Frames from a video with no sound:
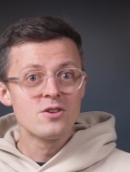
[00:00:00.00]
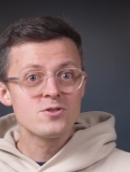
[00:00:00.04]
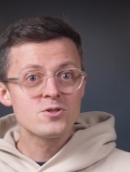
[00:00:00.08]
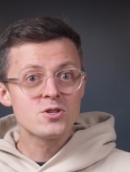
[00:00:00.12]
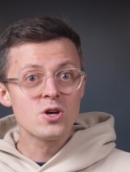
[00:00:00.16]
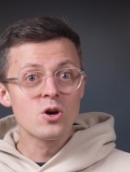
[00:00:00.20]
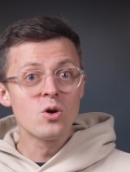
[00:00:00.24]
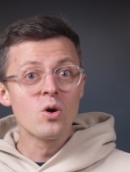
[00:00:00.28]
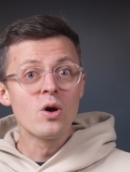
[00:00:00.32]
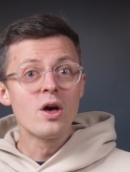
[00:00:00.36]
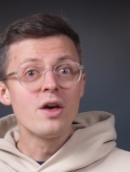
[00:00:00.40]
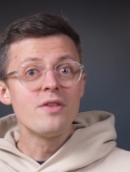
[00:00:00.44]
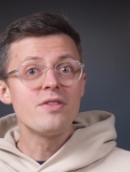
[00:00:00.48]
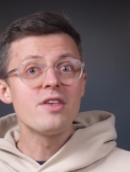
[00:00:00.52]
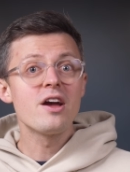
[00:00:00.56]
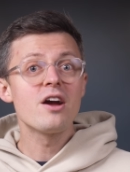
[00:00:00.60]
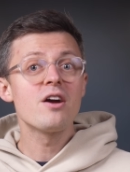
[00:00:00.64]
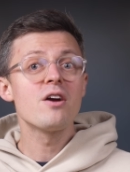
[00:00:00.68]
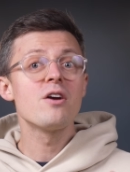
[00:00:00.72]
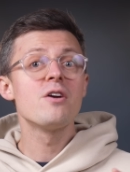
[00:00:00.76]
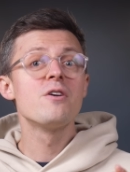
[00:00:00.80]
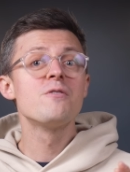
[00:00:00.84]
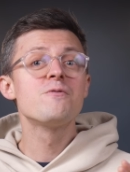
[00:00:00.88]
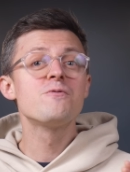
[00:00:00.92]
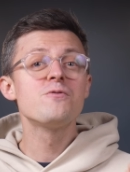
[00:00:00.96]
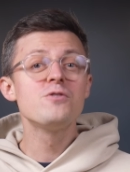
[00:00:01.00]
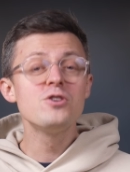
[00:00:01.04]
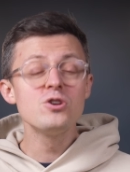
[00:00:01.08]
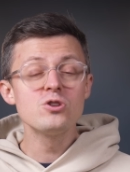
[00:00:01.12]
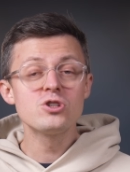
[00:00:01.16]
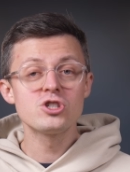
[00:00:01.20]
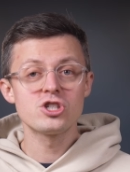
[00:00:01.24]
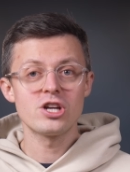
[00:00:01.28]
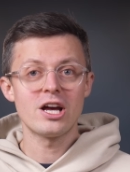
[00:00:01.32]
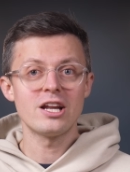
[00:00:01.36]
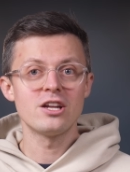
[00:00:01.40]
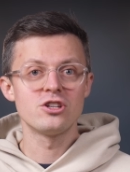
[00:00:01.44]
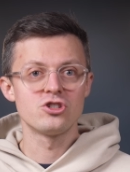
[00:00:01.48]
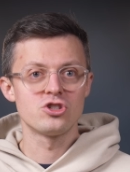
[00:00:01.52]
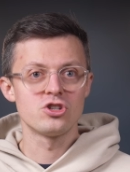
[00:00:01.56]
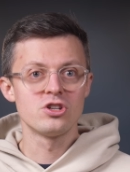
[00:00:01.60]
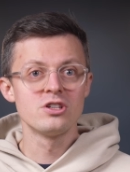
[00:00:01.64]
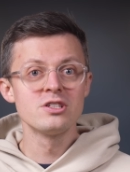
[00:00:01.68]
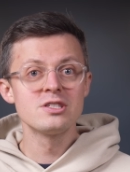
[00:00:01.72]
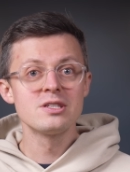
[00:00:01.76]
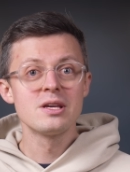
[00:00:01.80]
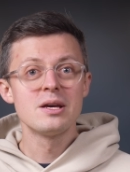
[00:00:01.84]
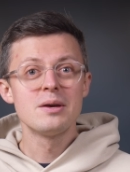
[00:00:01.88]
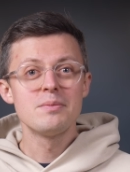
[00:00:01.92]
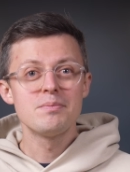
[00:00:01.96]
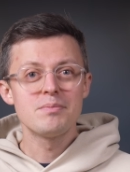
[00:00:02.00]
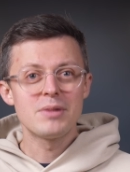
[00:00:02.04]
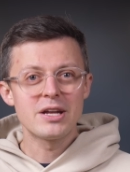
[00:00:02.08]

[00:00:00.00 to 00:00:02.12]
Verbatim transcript: So there are a few challenges,